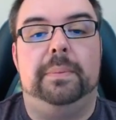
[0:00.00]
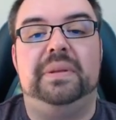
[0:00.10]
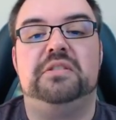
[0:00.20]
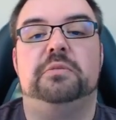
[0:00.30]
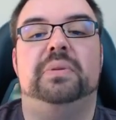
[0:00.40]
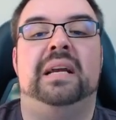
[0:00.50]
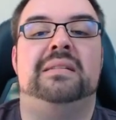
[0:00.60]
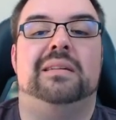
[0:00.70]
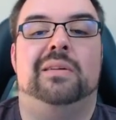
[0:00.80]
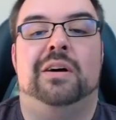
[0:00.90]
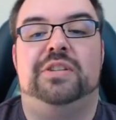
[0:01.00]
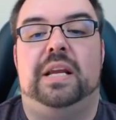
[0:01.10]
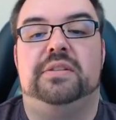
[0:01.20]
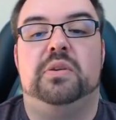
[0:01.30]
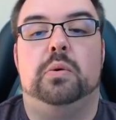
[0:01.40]
Blizzard plans to launch
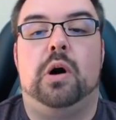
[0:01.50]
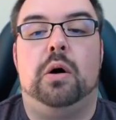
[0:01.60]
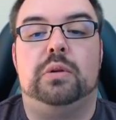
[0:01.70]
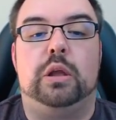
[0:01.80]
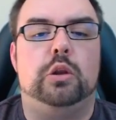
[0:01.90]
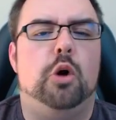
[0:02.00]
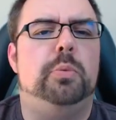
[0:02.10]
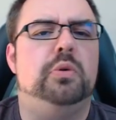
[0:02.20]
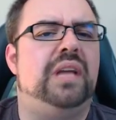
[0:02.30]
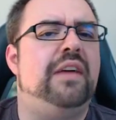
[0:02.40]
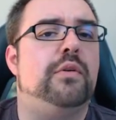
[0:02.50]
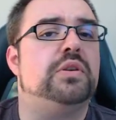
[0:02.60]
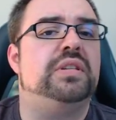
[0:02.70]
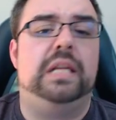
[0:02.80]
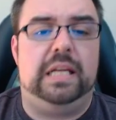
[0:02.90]
a so-called global
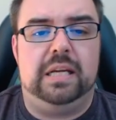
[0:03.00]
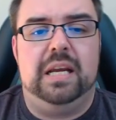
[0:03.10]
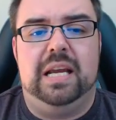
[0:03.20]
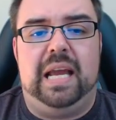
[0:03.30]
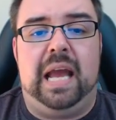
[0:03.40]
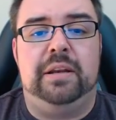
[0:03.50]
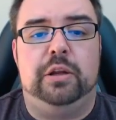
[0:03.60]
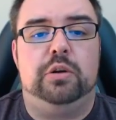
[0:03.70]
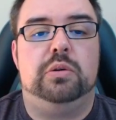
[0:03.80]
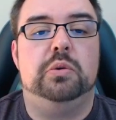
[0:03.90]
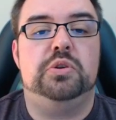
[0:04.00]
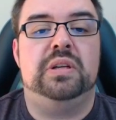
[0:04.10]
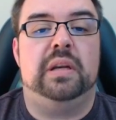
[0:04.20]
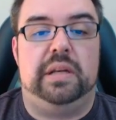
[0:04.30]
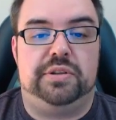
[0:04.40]
diversity and
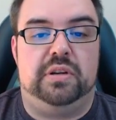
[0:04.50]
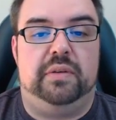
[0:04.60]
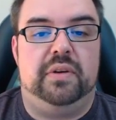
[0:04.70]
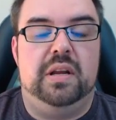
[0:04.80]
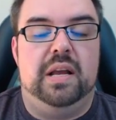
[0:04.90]
inclusion initiative